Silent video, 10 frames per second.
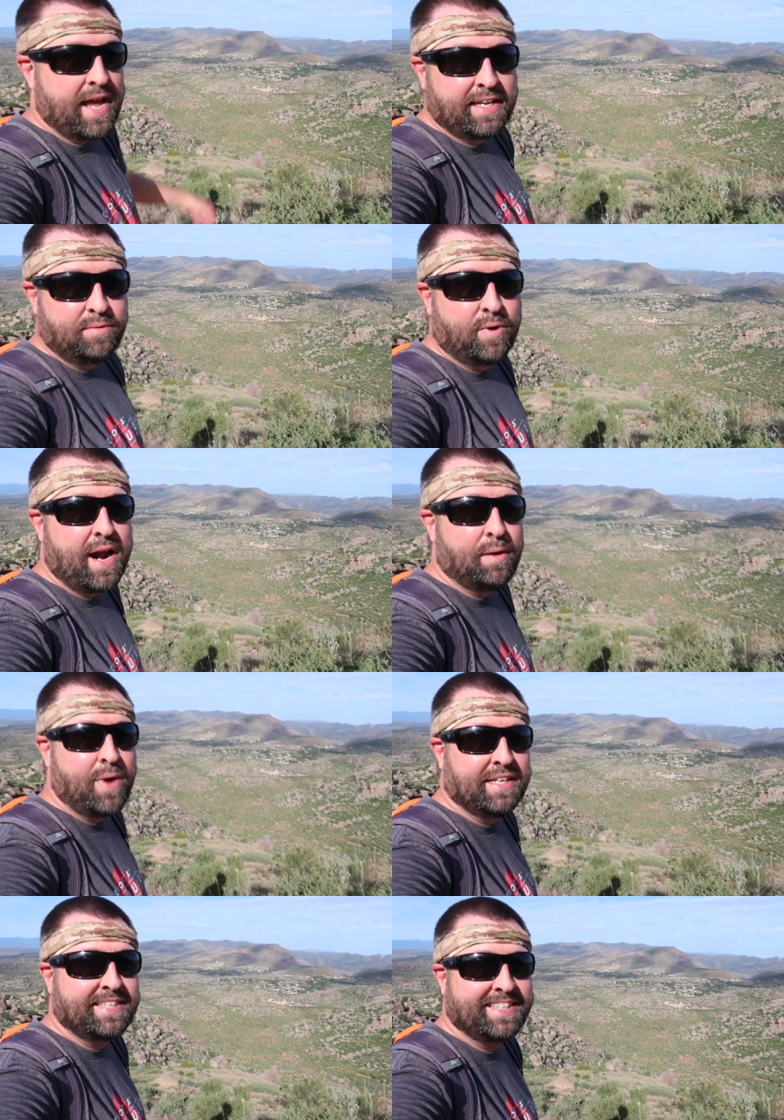I
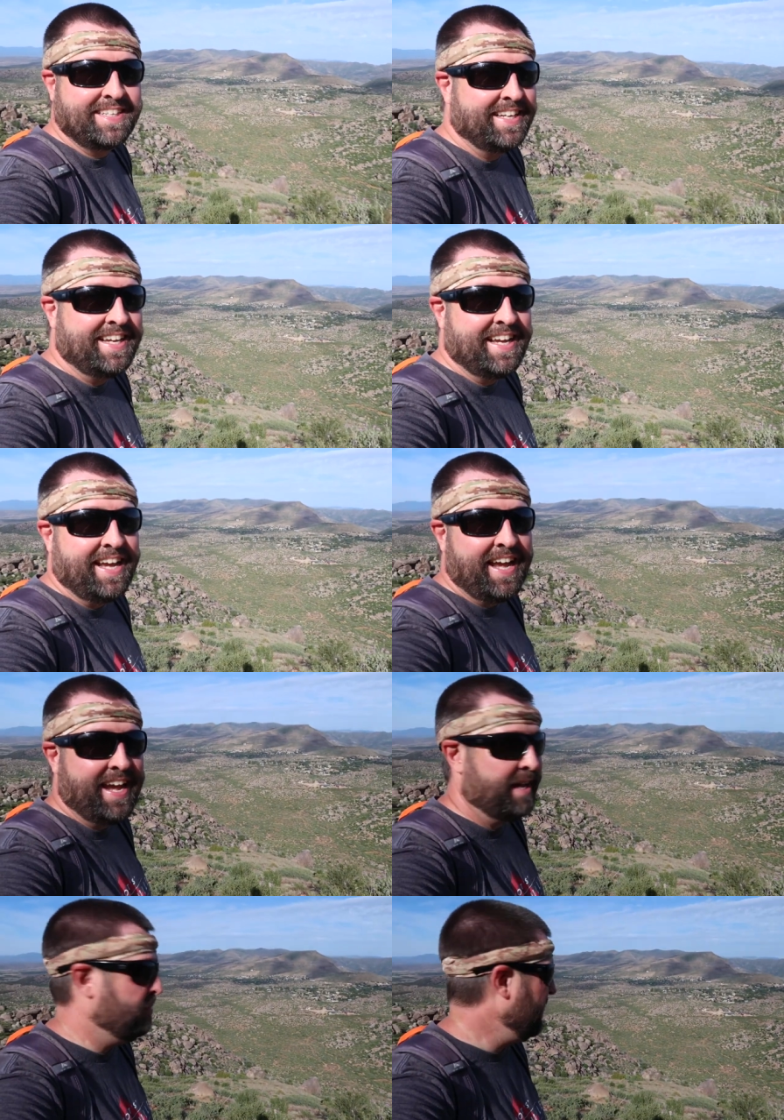went
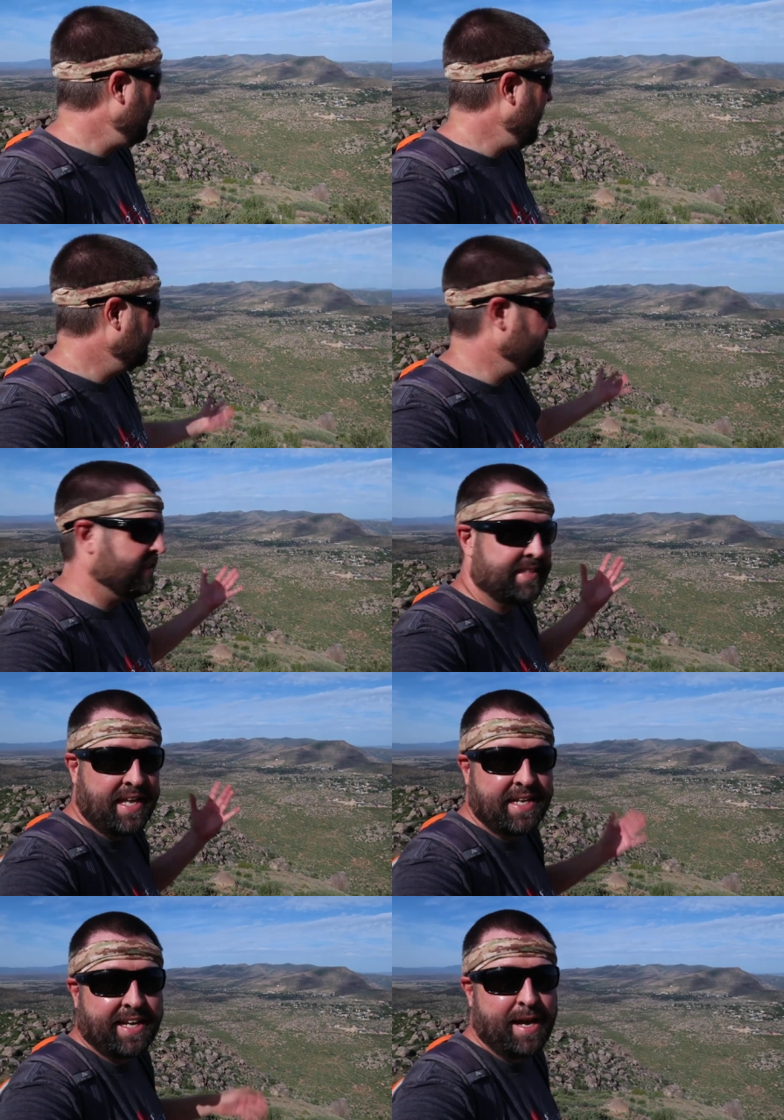and what I had to
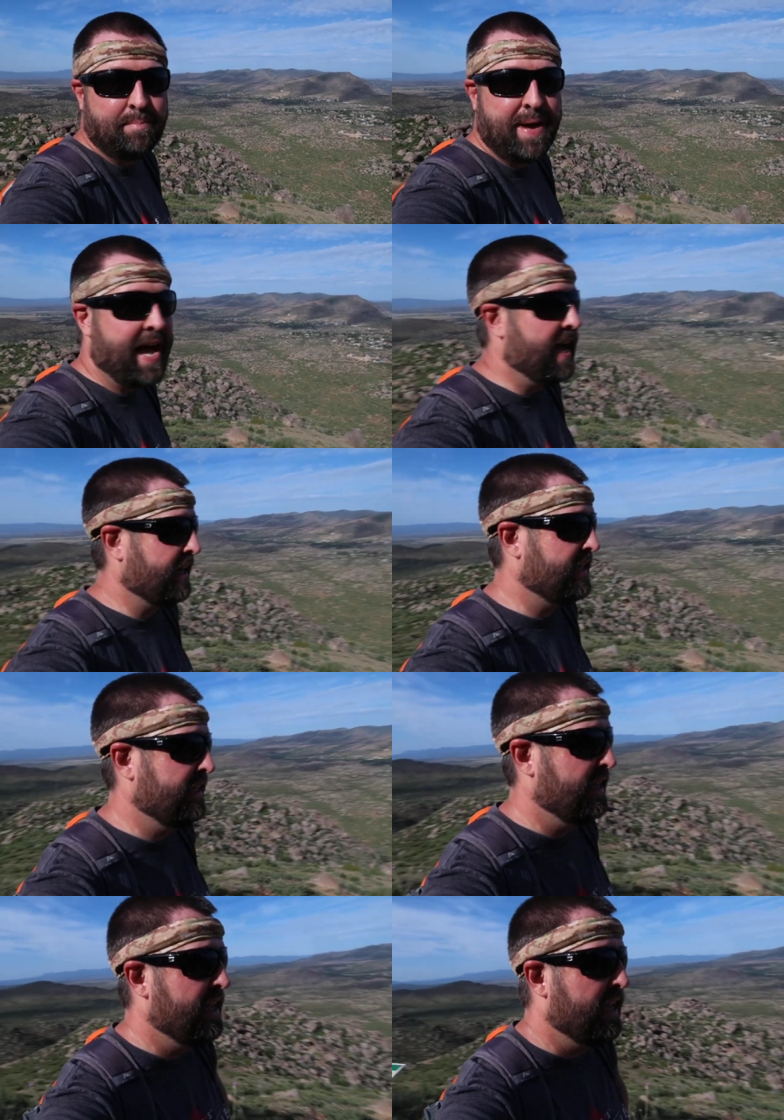ascend to come back.
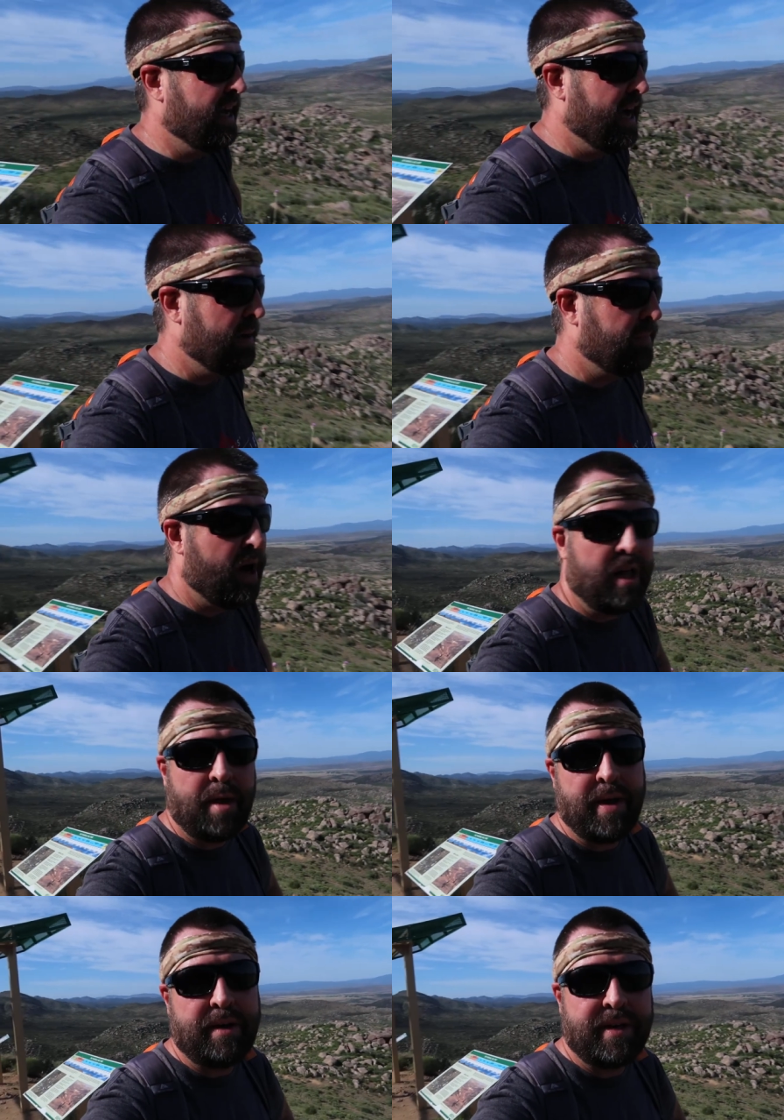
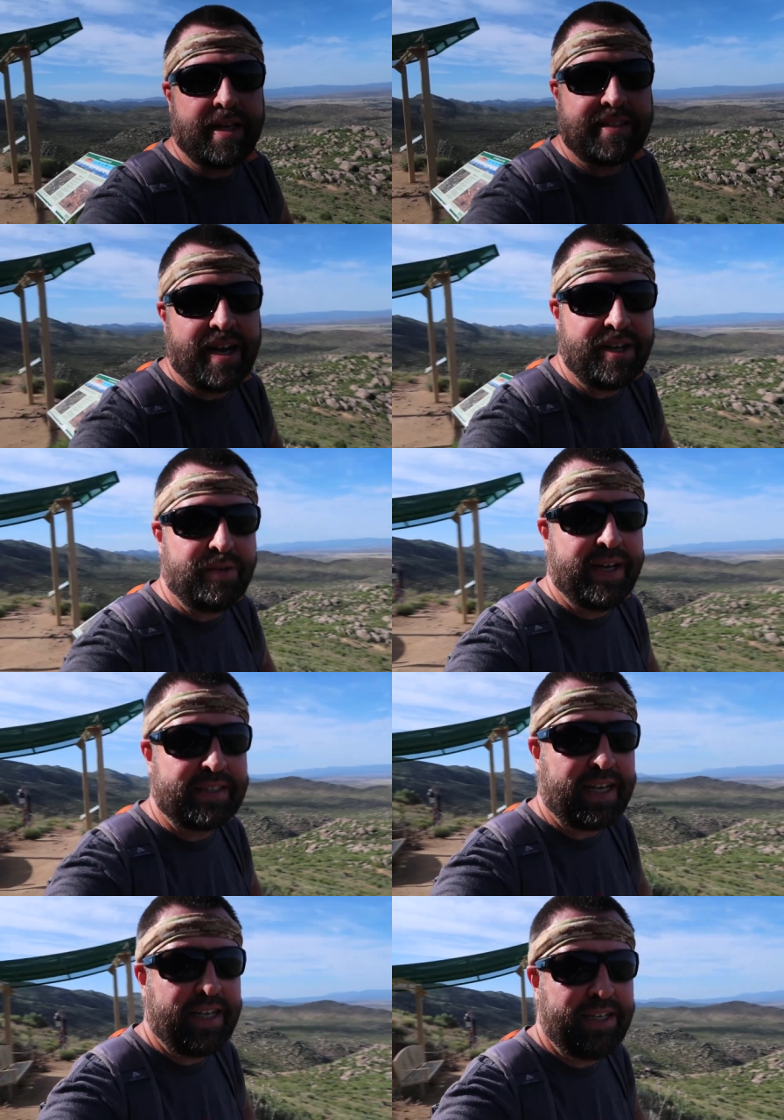All I want to really tell you
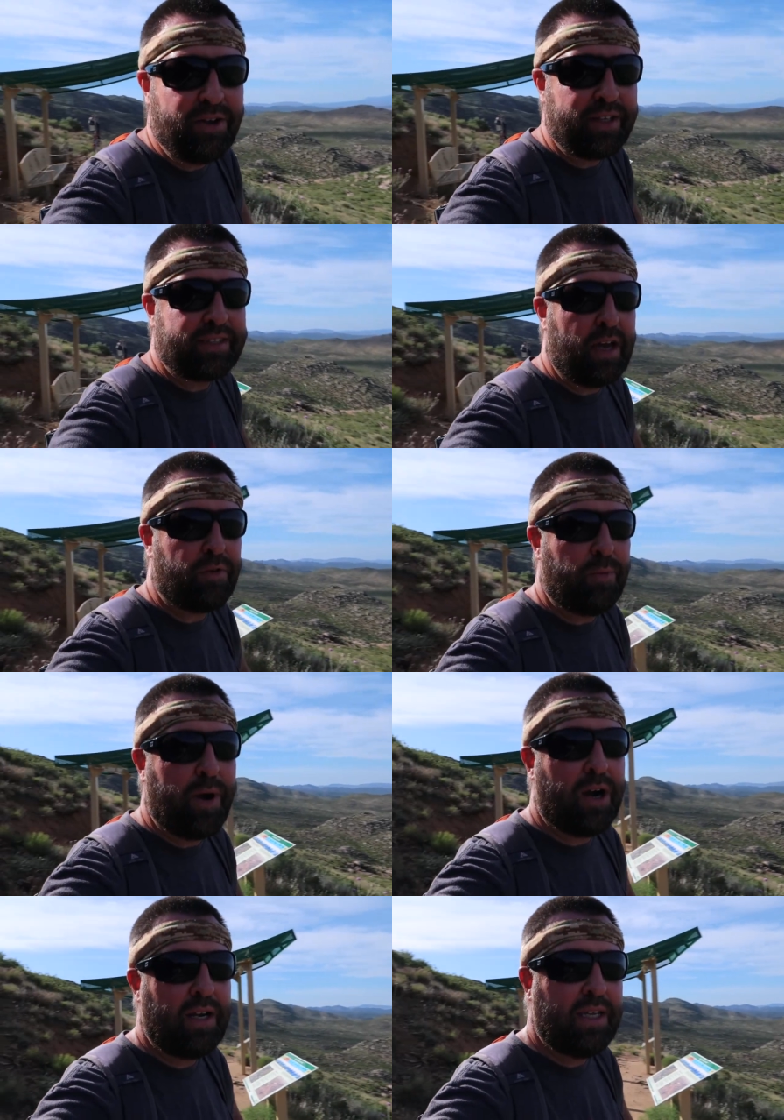is I did notice several
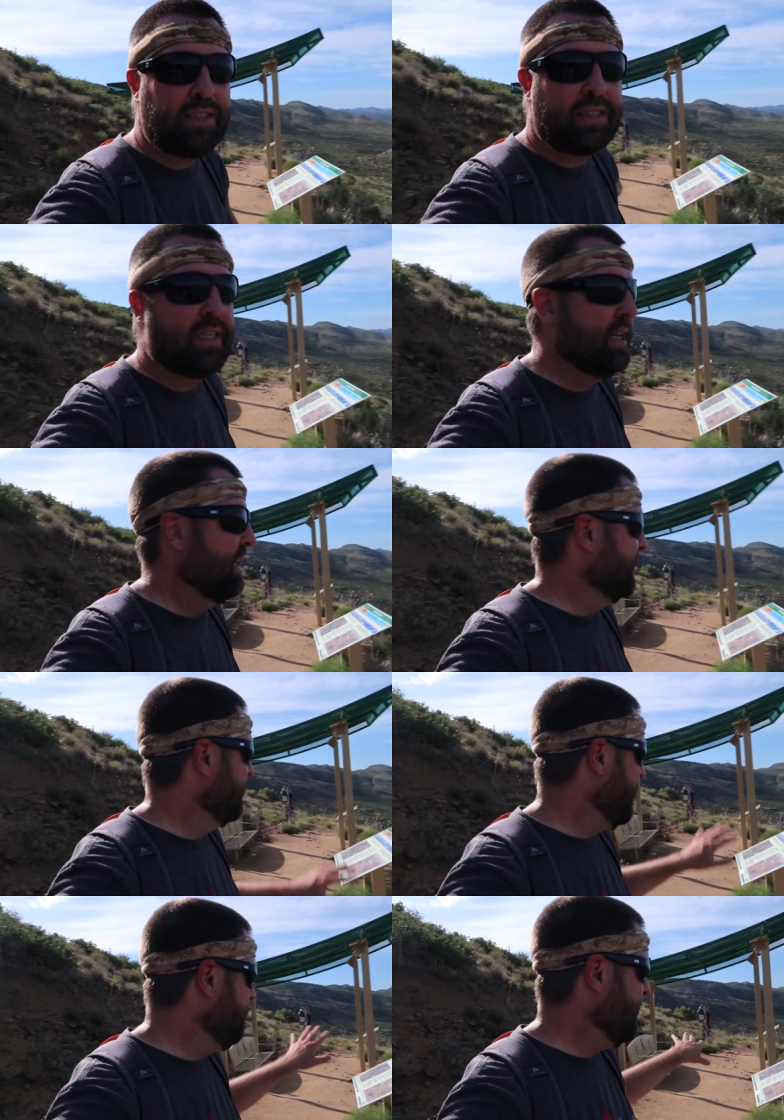parties
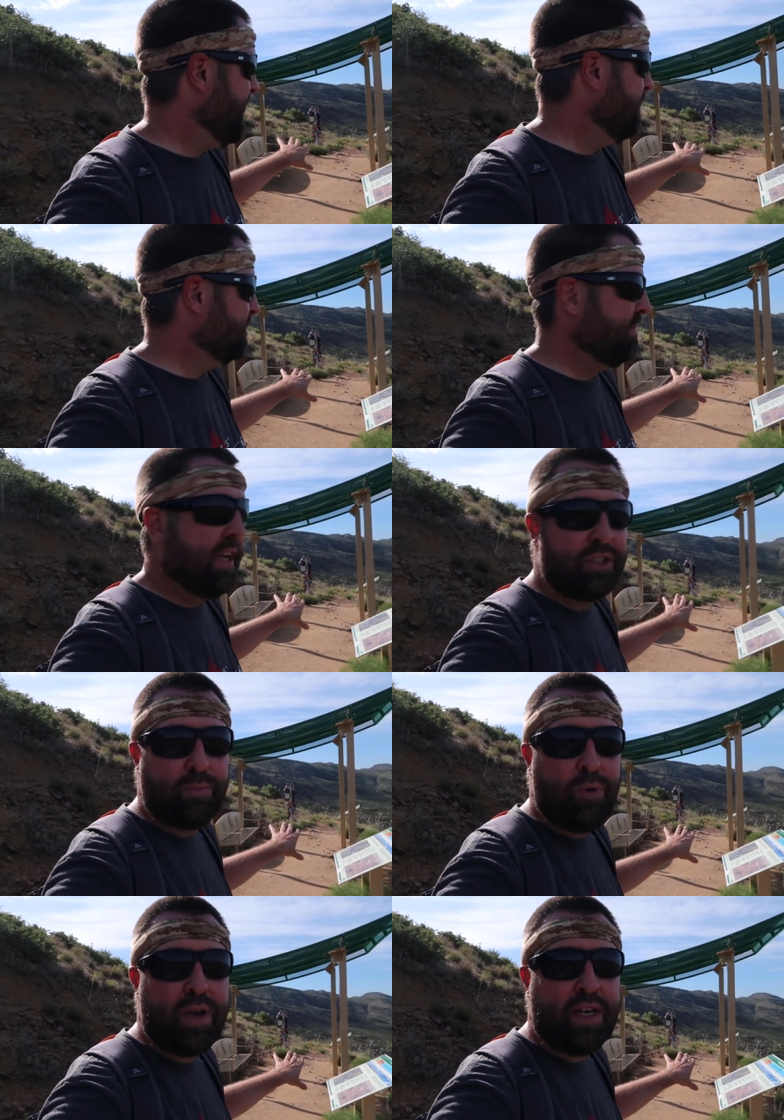come to the
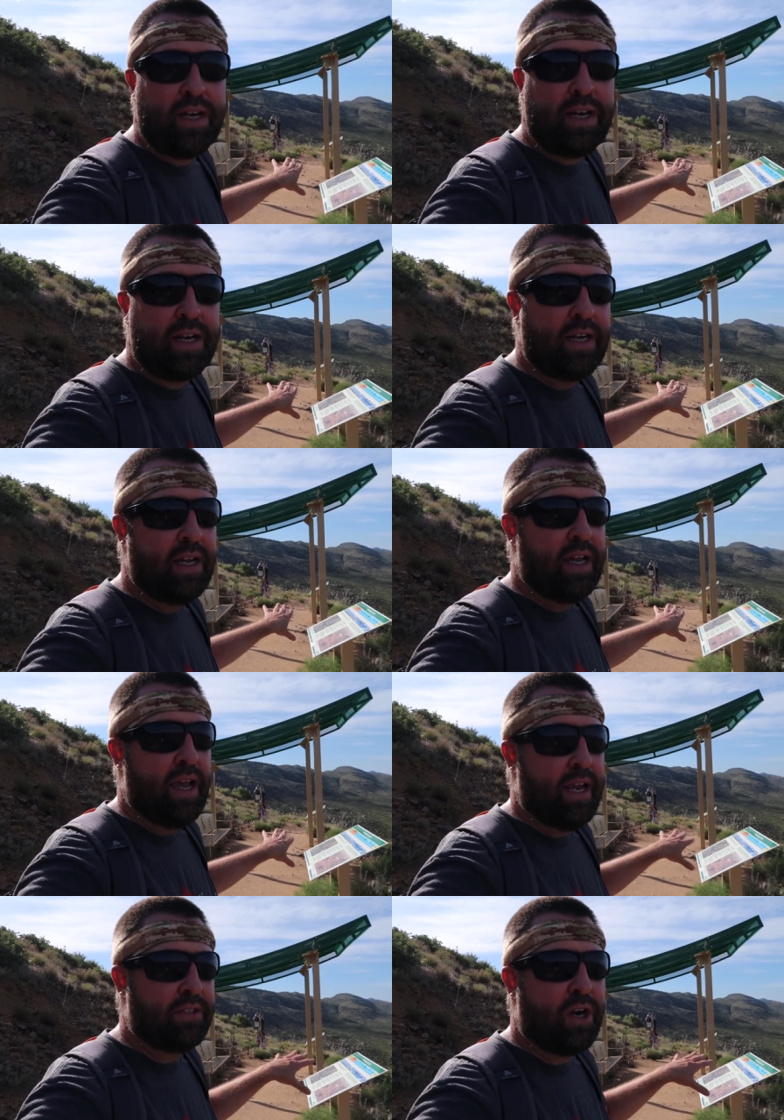observation point here
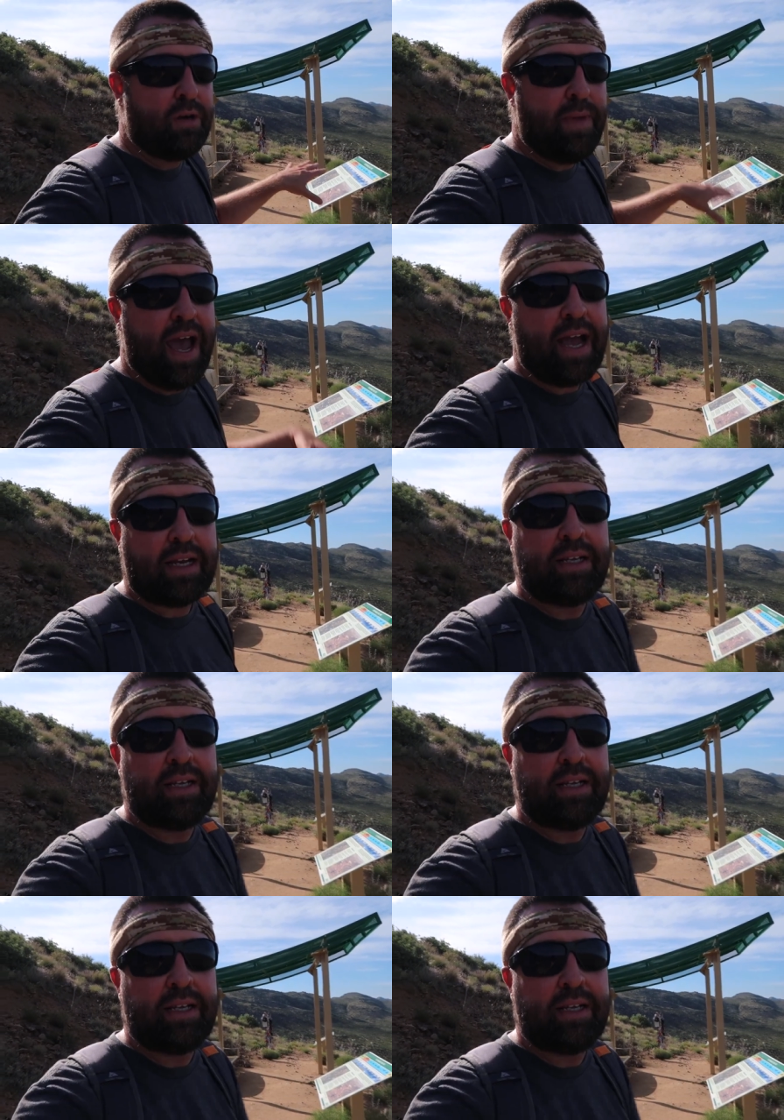and turn back.